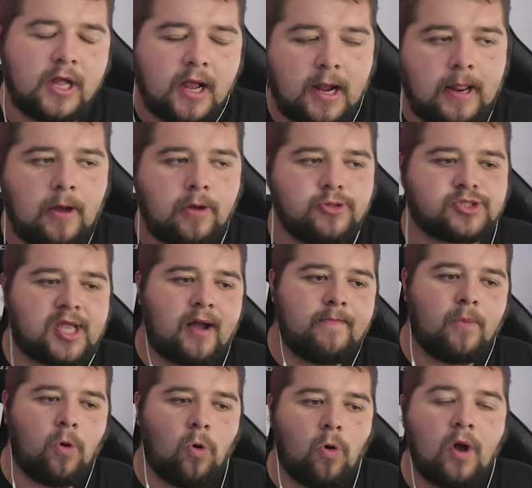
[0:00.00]
close down
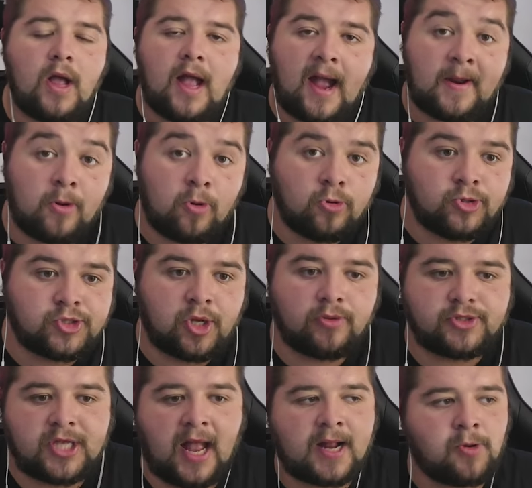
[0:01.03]
more, and also
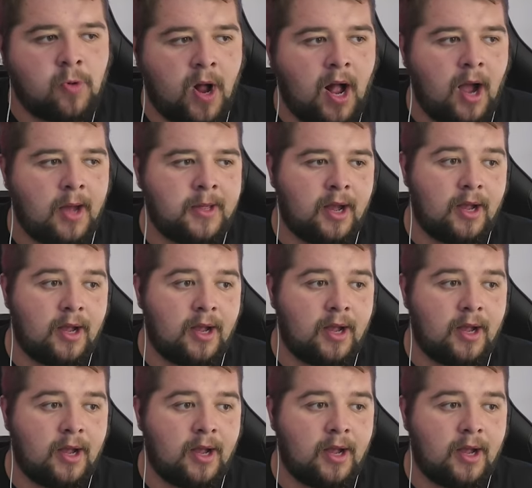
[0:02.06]
tackle harder.